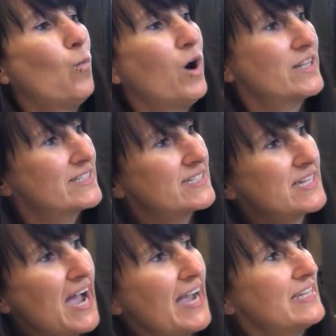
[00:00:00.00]

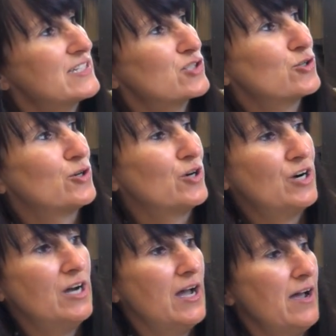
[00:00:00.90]
Once I
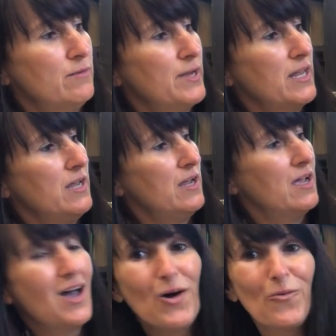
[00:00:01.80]
saw, how many?
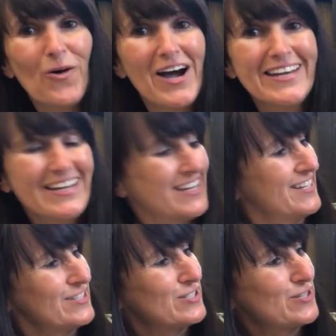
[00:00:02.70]
One,
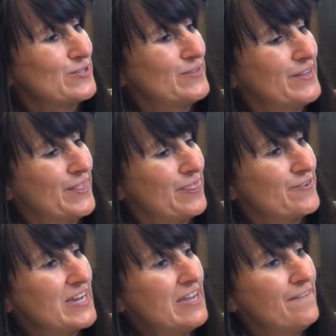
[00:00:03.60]
two,
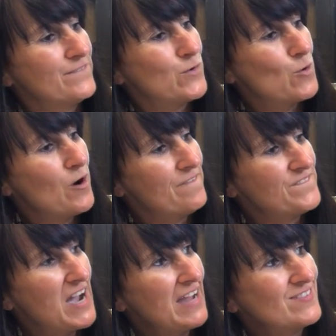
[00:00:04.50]
three, four,
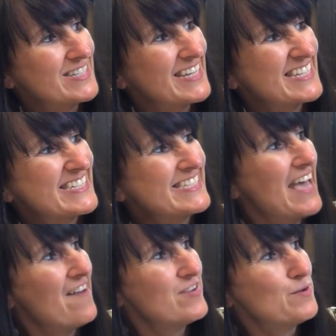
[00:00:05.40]
five, six,
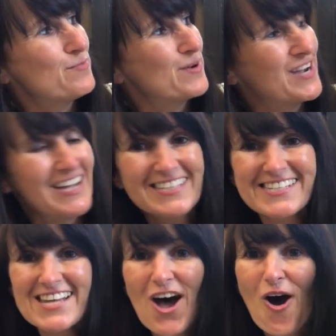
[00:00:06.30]
seven
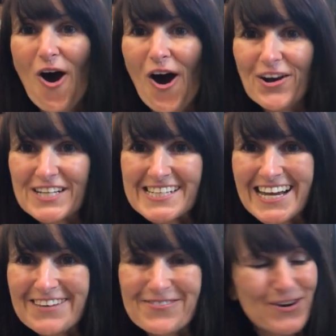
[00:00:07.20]
birds on a
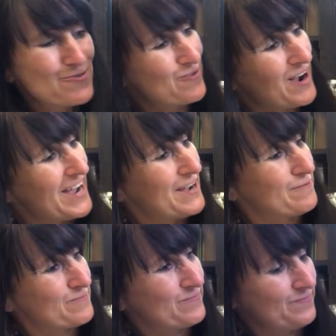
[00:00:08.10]
telephone wire.
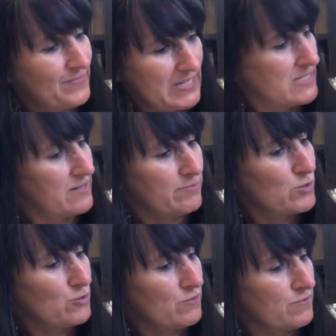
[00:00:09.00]
They didn't
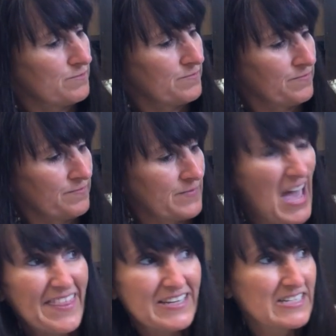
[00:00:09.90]
move
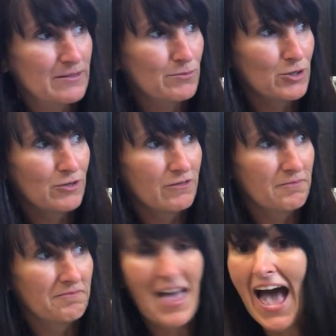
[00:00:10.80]
and they didn't move
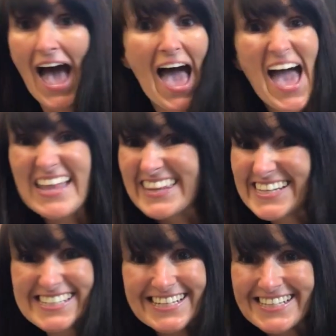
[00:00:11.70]
and they
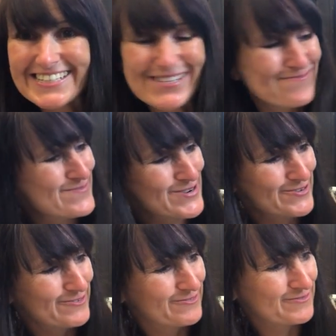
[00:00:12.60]
didn't
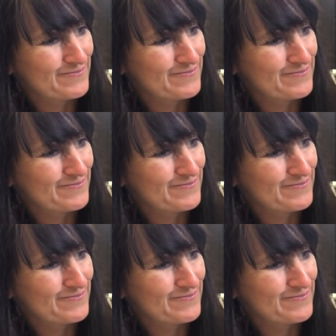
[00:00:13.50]
move.